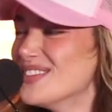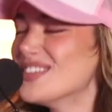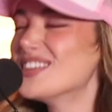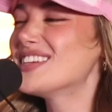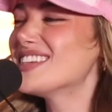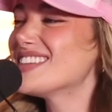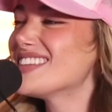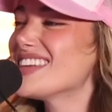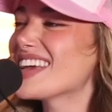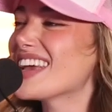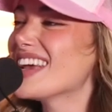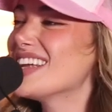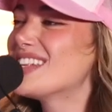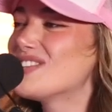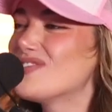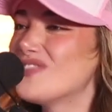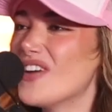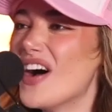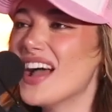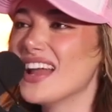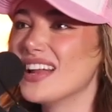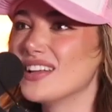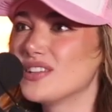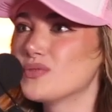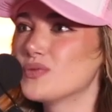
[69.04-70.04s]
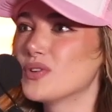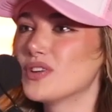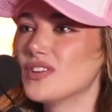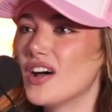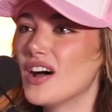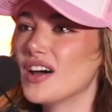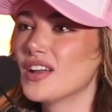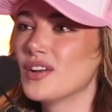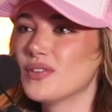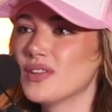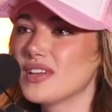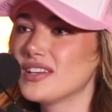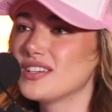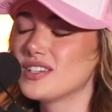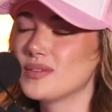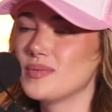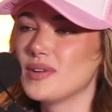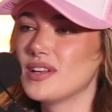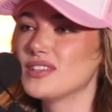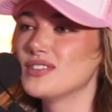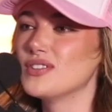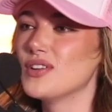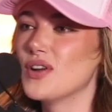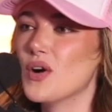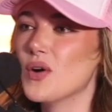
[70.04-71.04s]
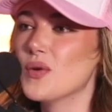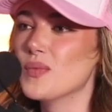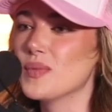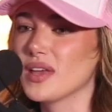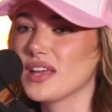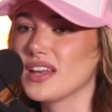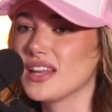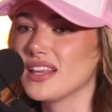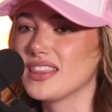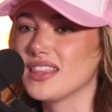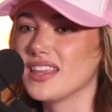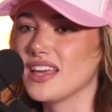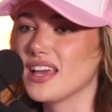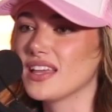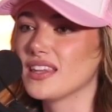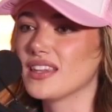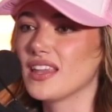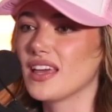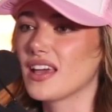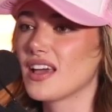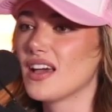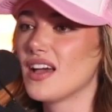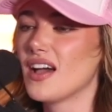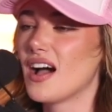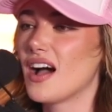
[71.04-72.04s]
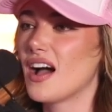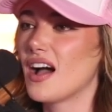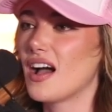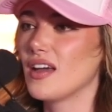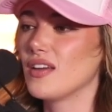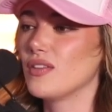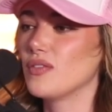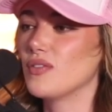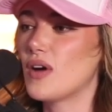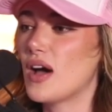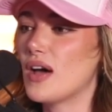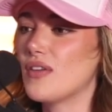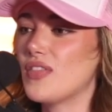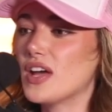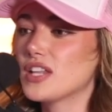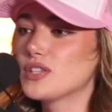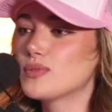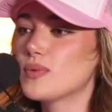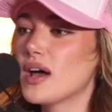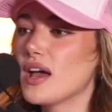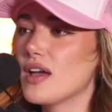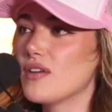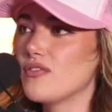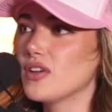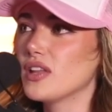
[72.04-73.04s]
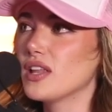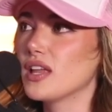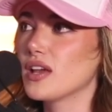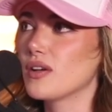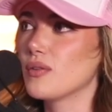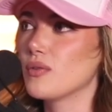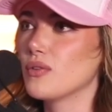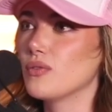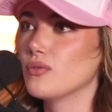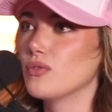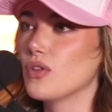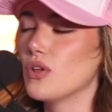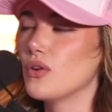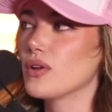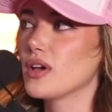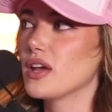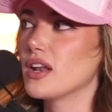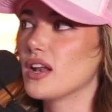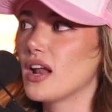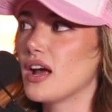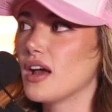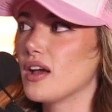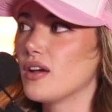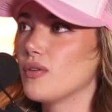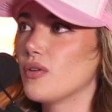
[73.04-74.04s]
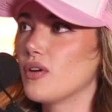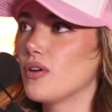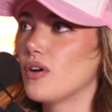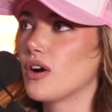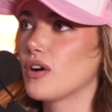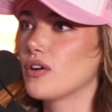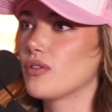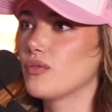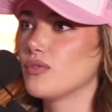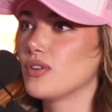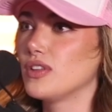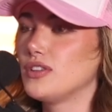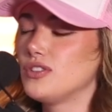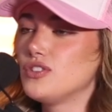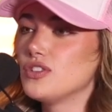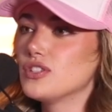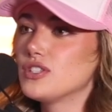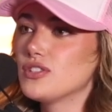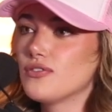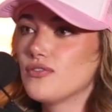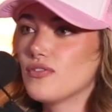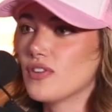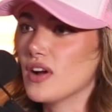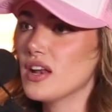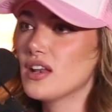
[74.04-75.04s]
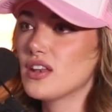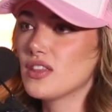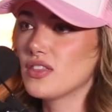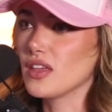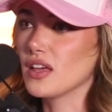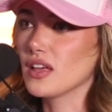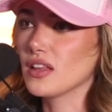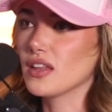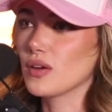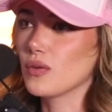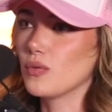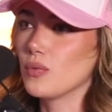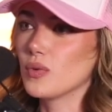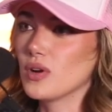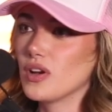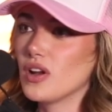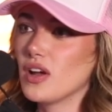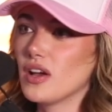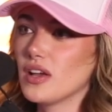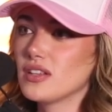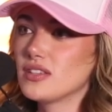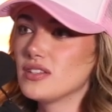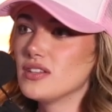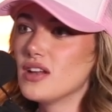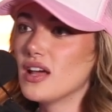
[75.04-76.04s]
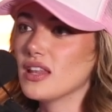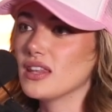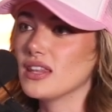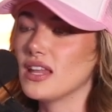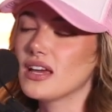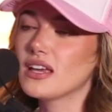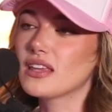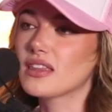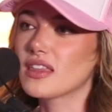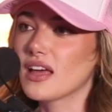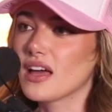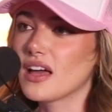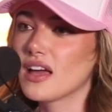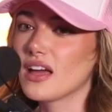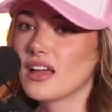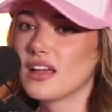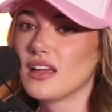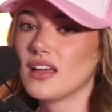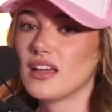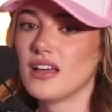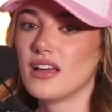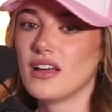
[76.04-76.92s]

Which is like, it's fine. It's we're not in a relationship. He doesn't owe me anything. And like, I, I that's why I feel like Logan and I are. It's just a friend thing. Like we're not. Mm. It's not like that.